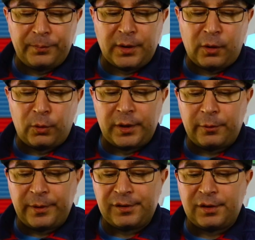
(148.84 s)
the only
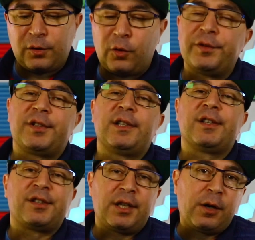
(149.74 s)
reason, obviously the
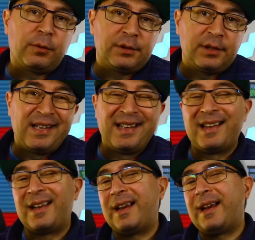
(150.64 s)
sound
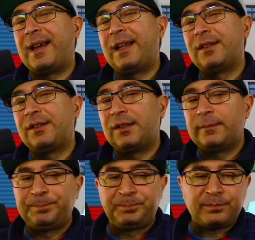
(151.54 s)
and
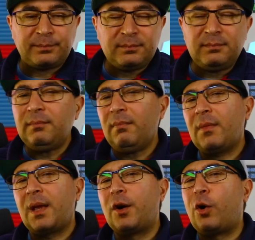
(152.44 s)

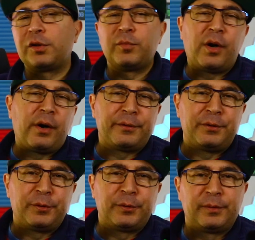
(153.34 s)
the Osmo
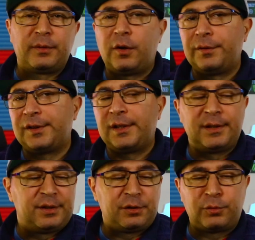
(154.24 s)
audio. Obviously
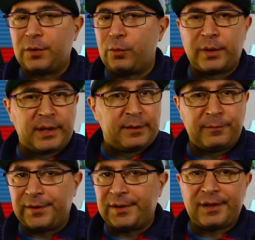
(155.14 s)
this is gonna work
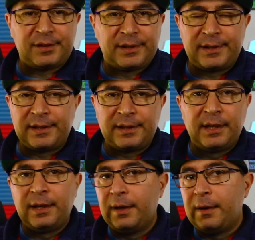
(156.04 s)
fantastically,
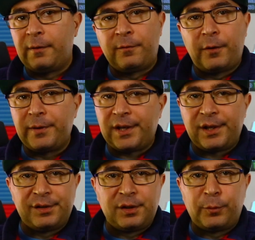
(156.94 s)
very
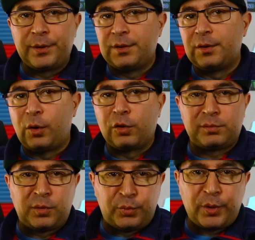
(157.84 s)
easy with the
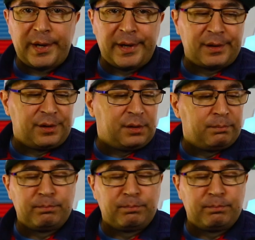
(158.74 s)
Osmo products,